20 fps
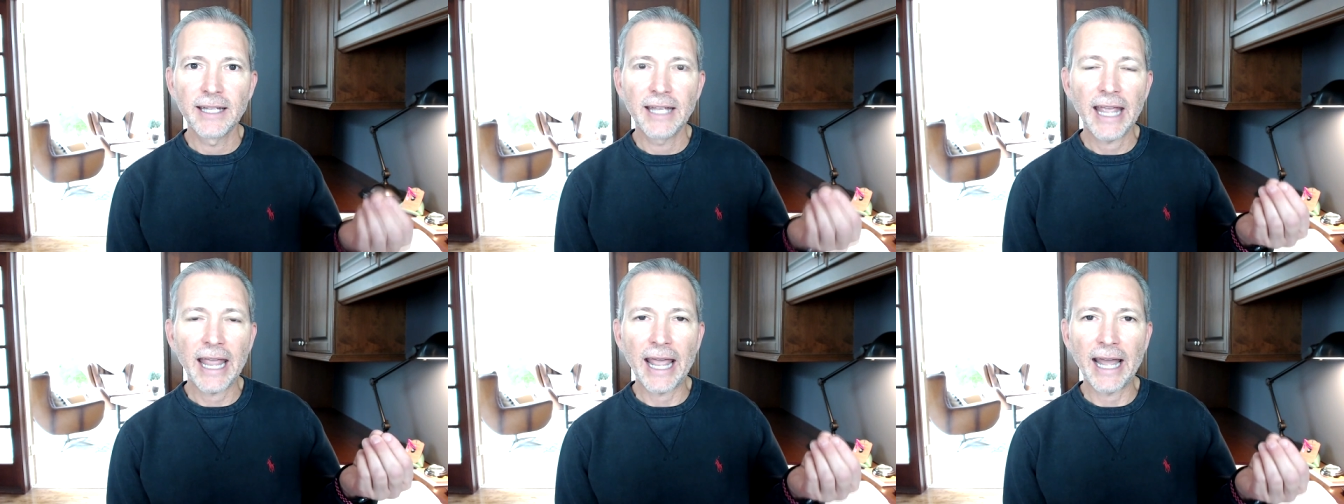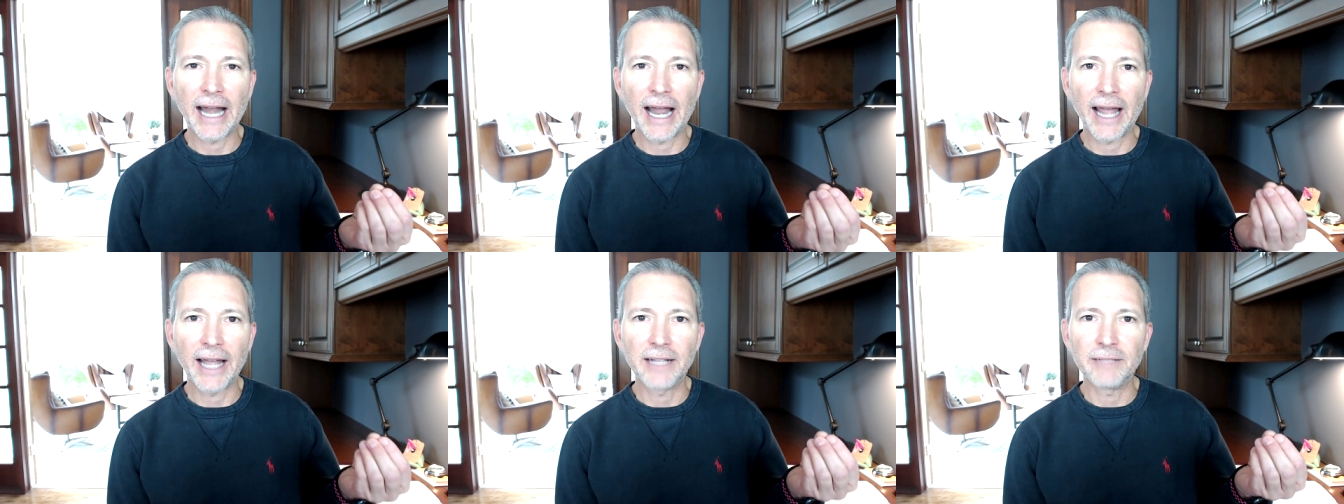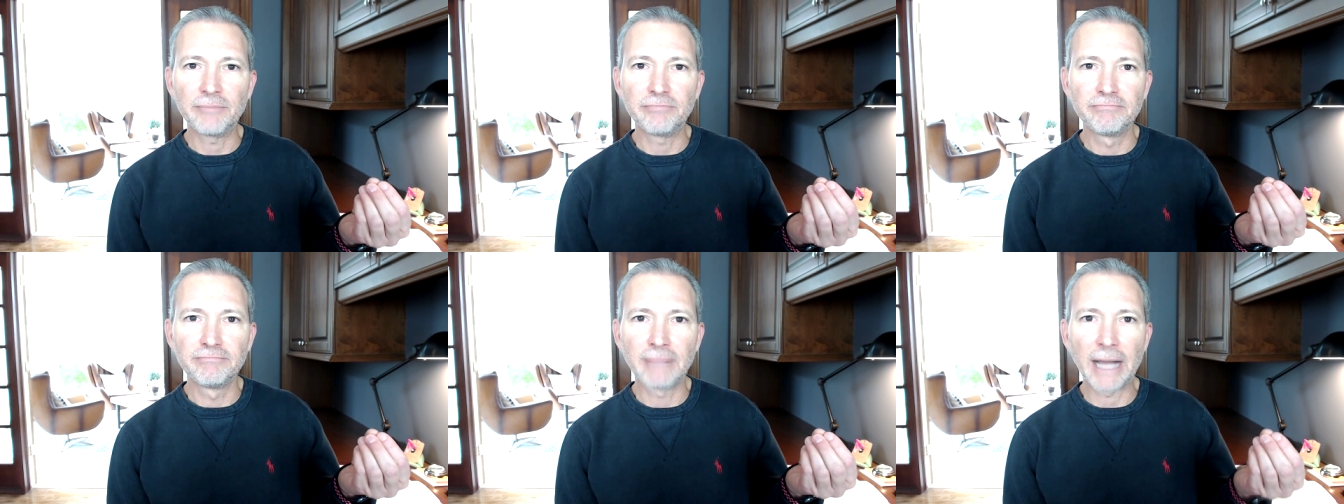and I,
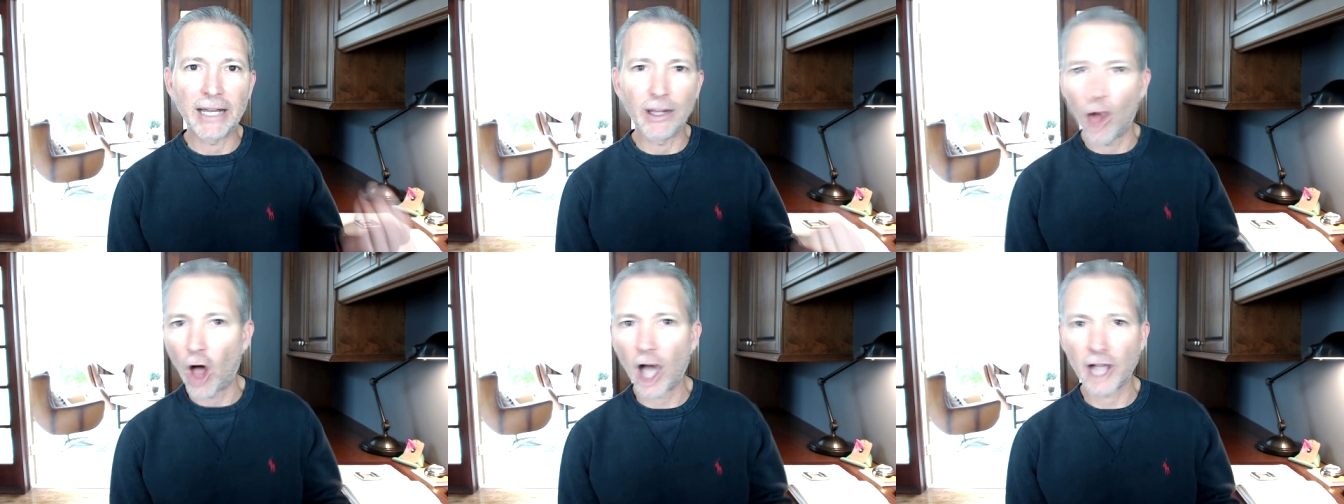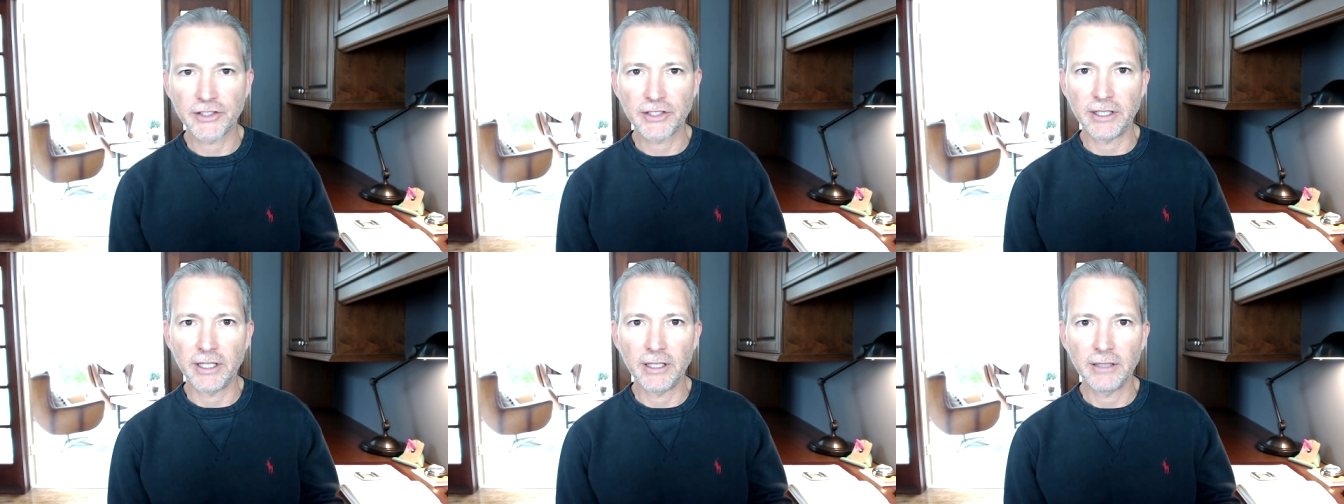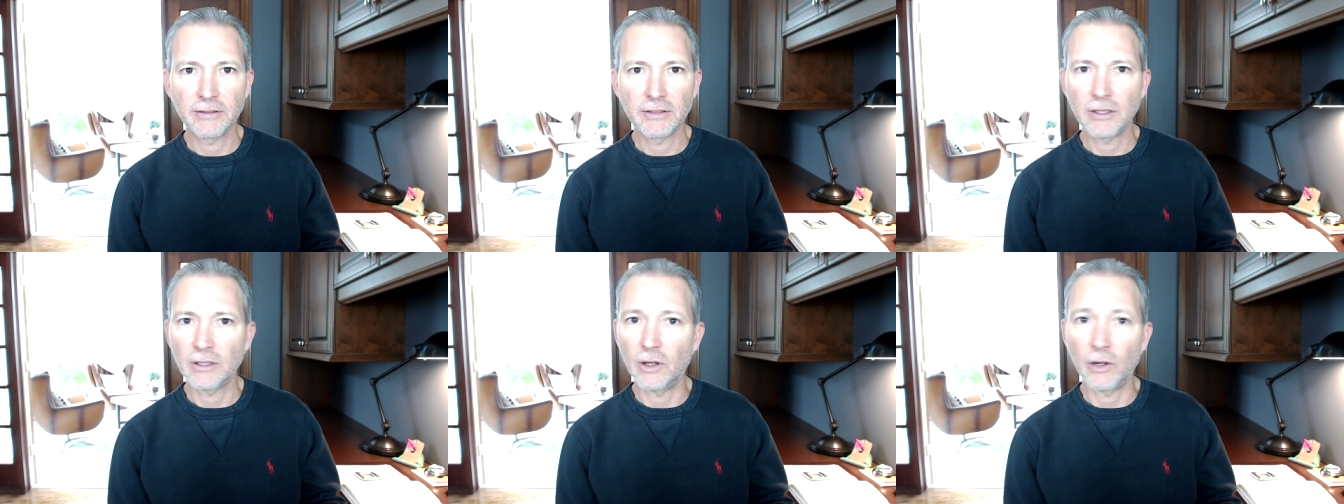I lost
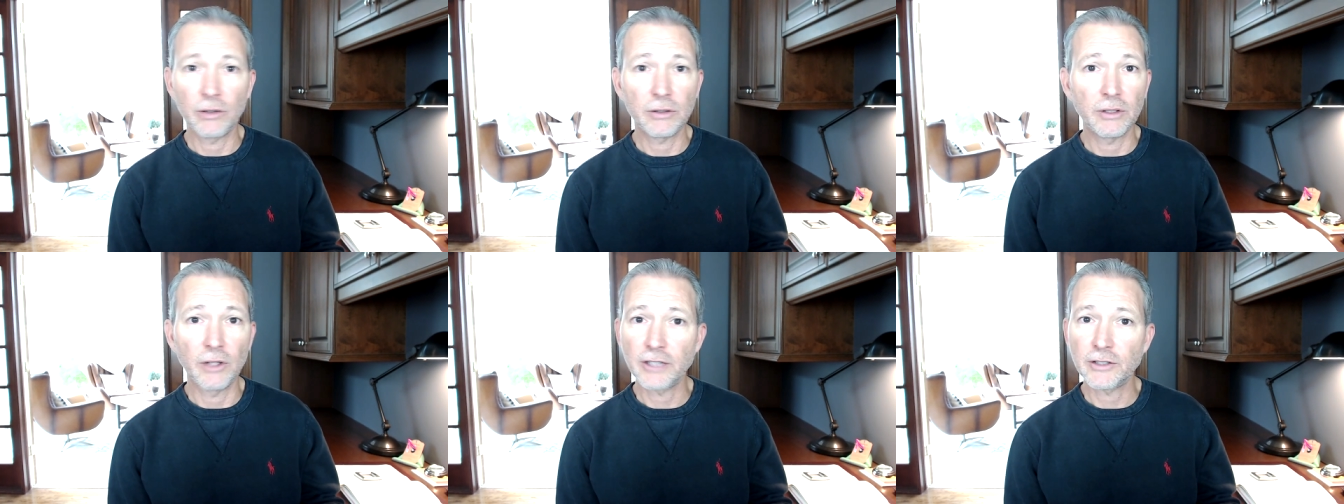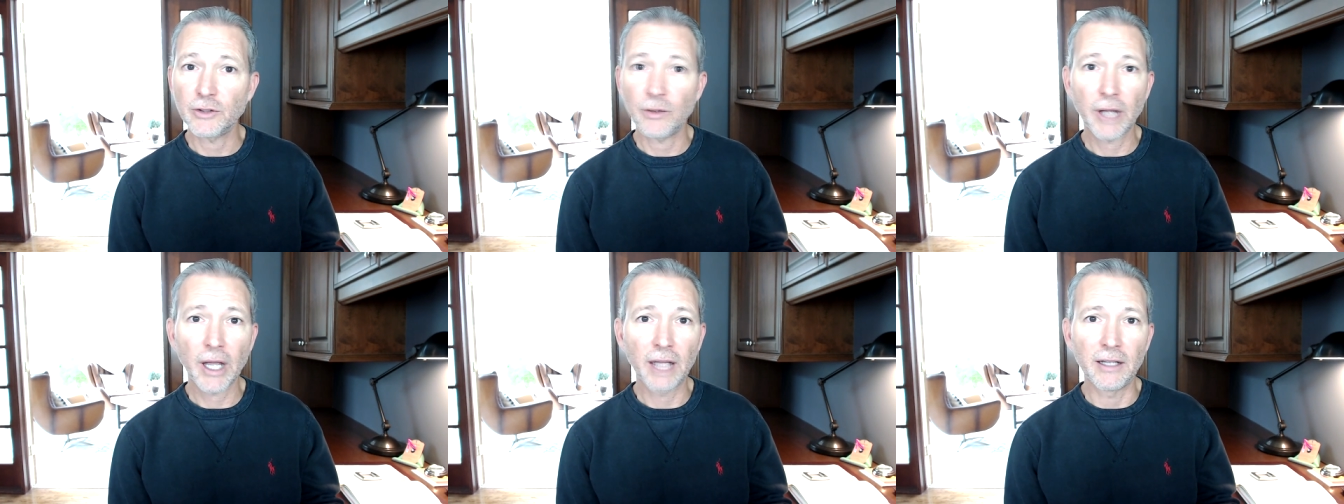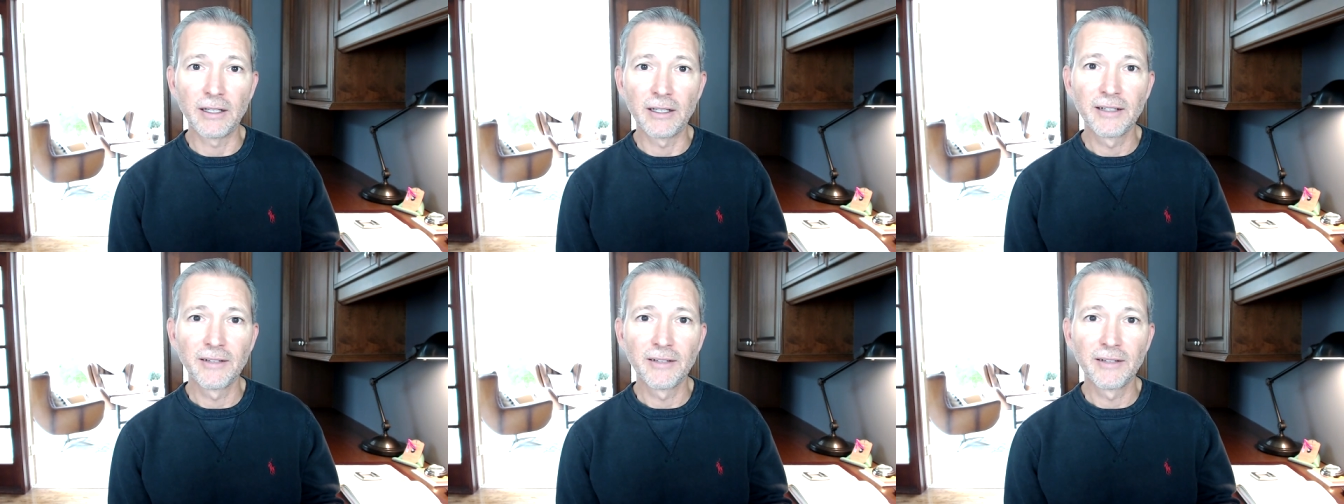it. Oh, that's okay.